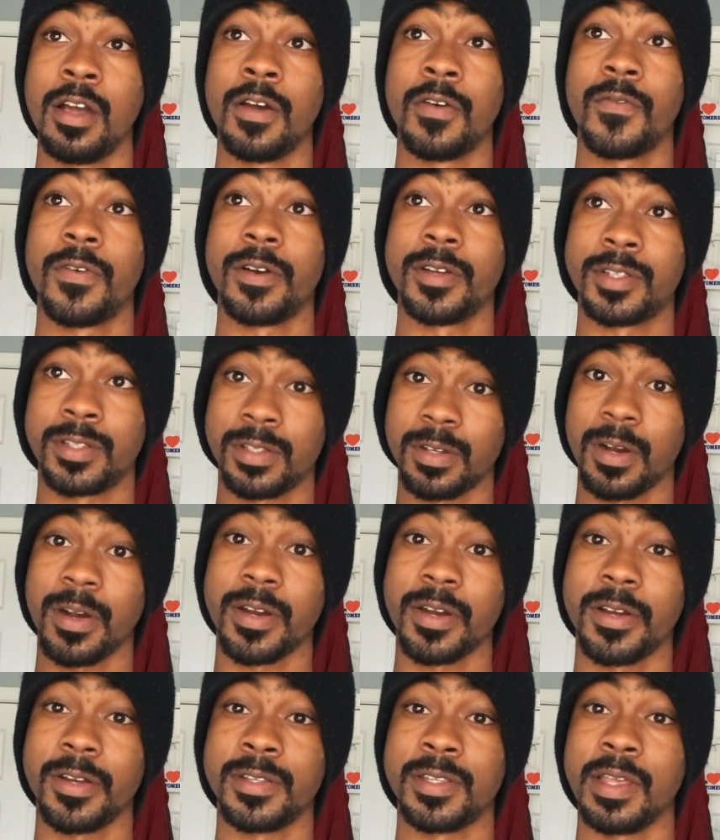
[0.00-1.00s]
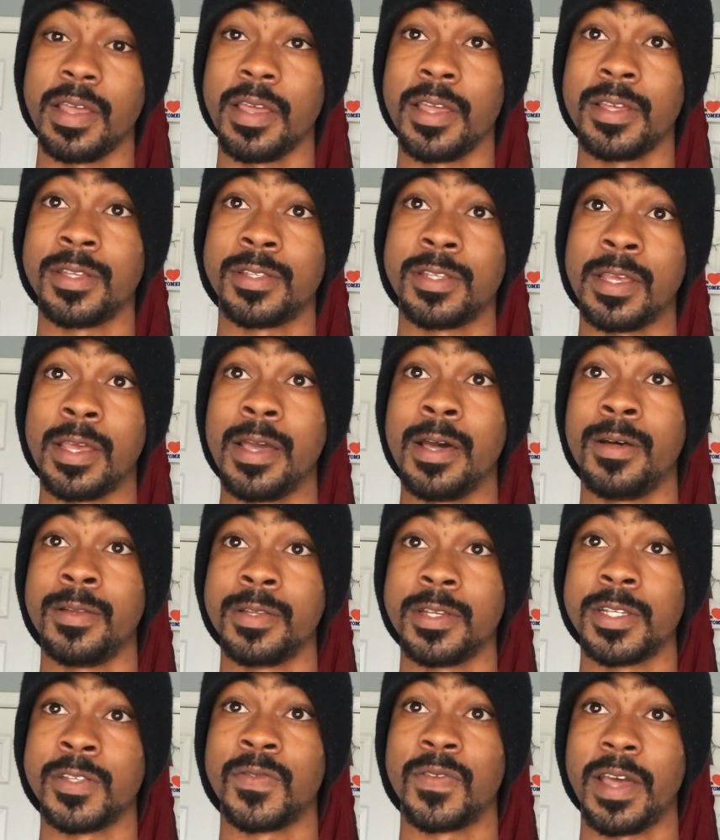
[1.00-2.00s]
For starters, it's the
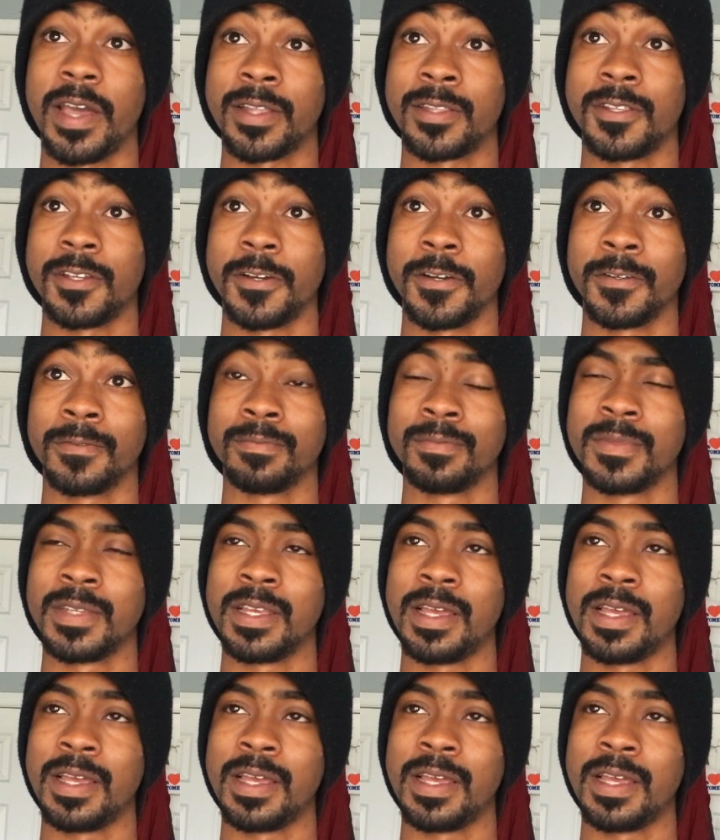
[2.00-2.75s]
illness factor.